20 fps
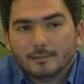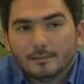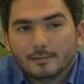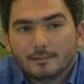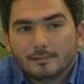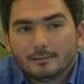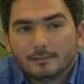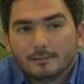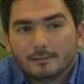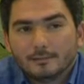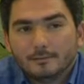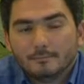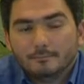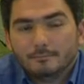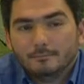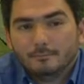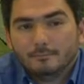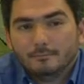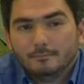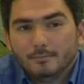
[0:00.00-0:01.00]
this
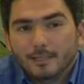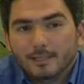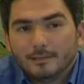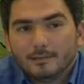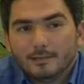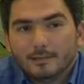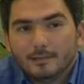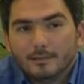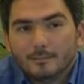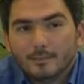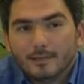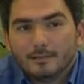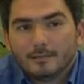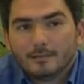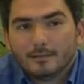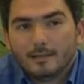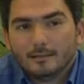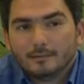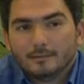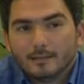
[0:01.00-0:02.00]
basically means
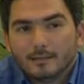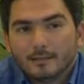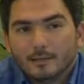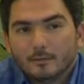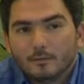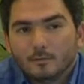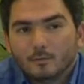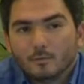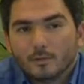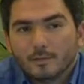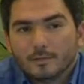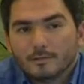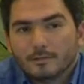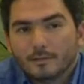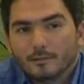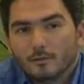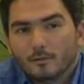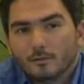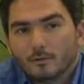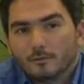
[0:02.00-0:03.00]
that once the
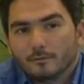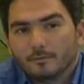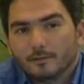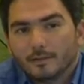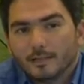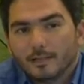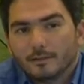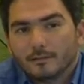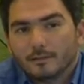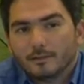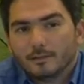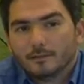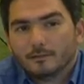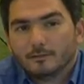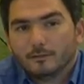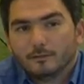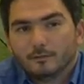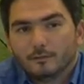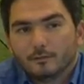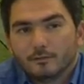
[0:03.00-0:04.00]
local financial
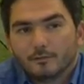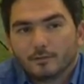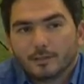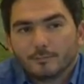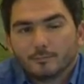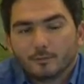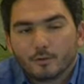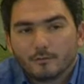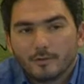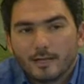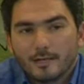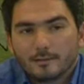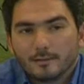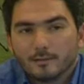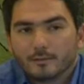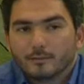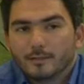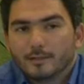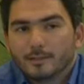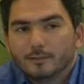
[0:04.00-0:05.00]
institution provides a
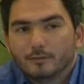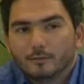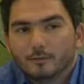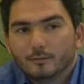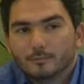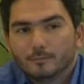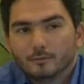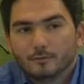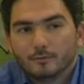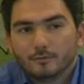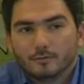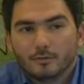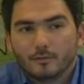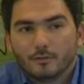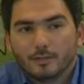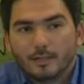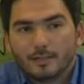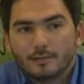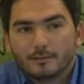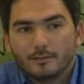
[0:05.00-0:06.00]
credit to the producer
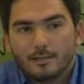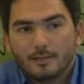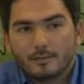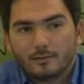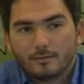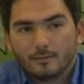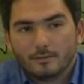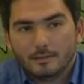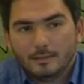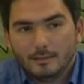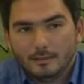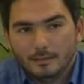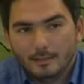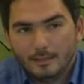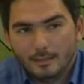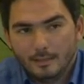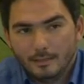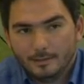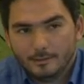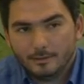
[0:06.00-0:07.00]
organization,
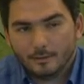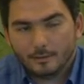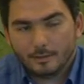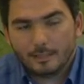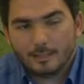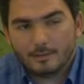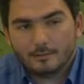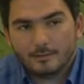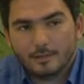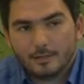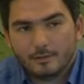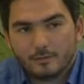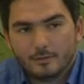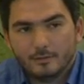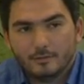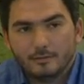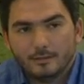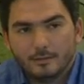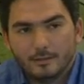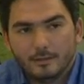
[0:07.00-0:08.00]
the
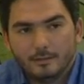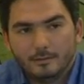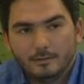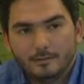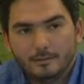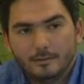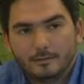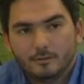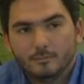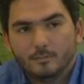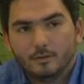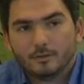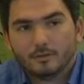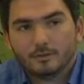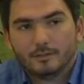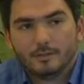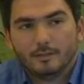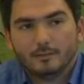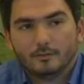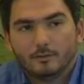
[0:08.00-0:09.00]
organization
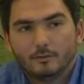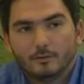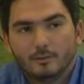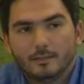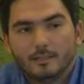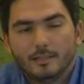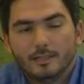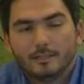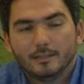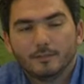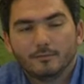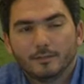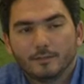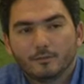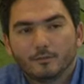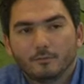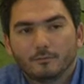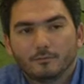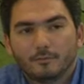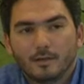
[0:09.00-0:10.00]
disbursed it to the
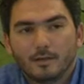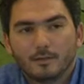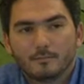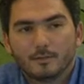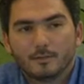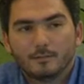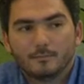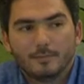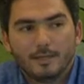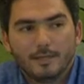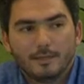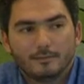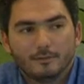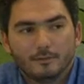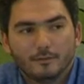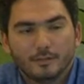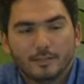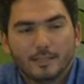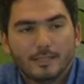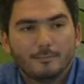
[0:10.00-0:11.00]
individual farmer based
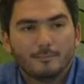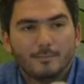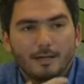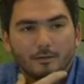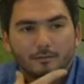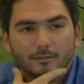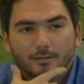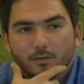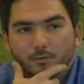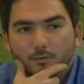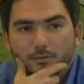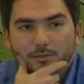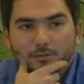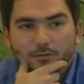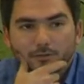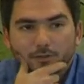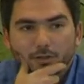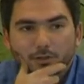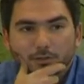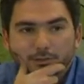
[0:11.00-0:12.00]
on the amount that was
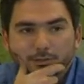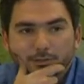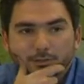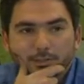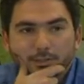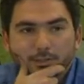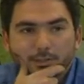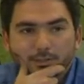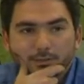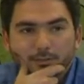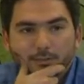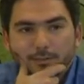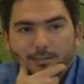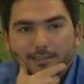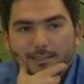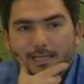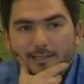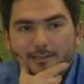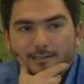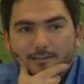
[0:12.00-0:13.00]
stocked
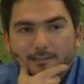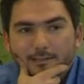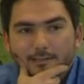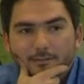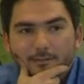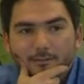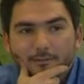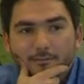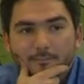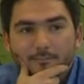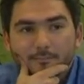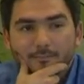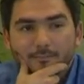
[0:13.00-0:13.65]
during that season.